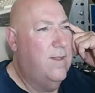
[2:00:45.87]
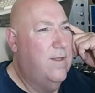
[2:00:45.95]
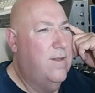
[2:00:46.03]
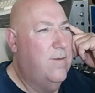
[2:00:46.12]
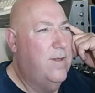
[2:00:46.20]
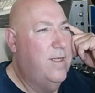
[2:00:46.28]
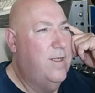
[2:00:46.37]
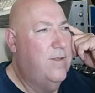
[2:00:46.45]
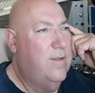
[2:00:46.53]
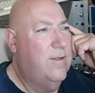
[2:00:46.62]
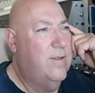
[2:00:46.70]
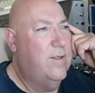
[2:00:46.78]
We need to
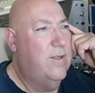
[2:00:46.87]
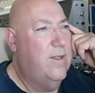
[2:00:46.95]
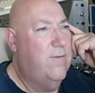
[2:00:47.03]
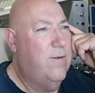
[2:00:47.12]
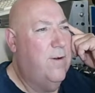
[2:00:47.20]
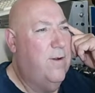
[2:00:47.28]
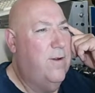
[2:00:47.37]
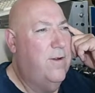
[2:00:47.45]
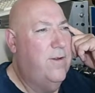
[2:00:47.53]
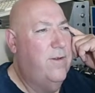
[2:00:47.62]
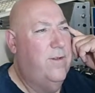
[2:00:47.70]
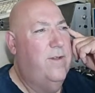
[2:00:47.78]
server
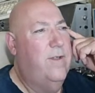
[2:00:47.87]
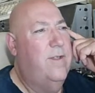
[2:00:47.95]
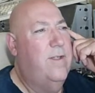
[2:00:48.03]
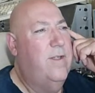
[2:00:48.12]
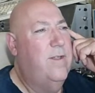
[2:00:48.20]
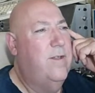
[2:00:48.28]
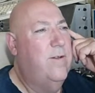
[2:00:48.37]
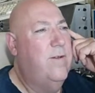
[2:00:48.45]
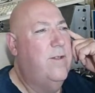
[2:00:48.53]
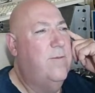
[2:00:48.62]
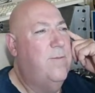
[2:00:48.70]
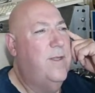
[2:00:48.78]
on and then do
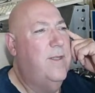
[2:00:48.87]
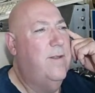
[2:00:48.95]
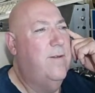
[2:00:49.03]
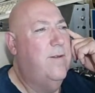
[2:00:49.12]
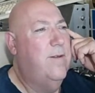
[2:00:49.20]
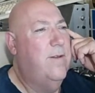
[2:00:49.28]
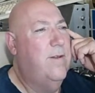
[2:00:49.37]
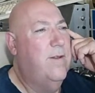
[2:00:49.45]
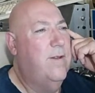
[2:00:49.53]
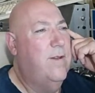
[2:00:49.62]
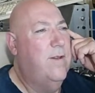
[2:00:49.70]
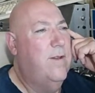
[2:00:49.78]
this bit
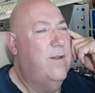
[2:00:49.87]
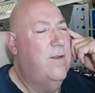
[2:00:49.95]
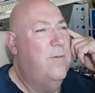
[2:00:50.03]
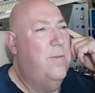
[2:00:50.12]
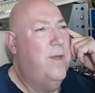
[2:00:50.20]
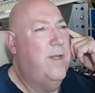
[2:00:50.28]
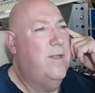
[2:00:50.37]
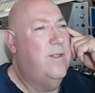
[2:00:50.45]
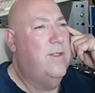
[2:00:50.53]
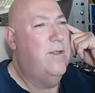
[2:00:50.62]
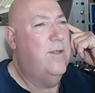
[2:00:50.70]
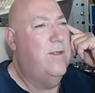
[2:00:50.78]

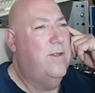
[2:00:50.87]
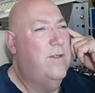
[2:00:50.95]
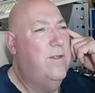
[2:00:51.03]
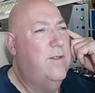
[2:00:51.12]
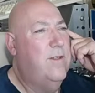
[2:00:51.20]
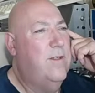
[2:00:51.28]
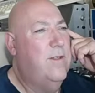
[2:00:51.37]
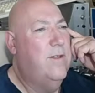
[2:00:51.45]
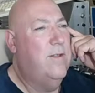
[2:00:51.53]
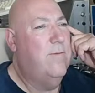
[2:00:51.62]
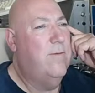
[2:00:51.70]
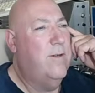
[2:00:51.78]
based on
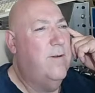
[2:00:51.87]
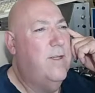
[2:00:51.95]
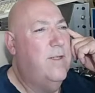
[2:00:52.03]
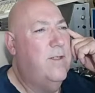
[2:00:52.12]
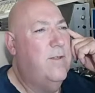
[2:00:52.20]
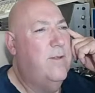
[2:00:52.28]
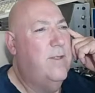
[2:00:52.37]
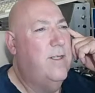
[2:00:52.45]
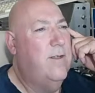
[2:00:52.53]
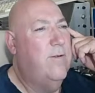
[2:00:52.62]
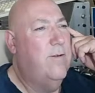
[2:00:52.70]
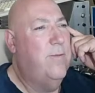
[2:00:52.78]
the request. We need
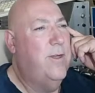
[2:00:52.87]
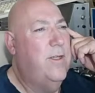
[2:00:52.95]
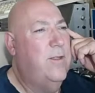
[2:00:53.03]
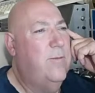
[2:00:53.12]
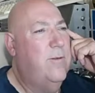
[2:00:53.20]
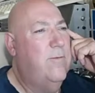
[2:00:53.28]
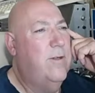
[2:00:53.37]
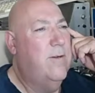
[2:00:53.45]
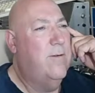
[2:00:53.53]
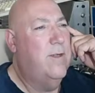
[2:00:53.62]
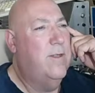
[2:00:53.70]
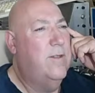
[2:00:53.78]
repeatable
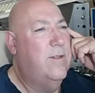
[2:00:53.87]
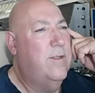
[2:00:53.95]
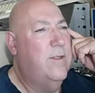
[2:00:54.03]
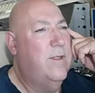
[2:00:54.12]
request.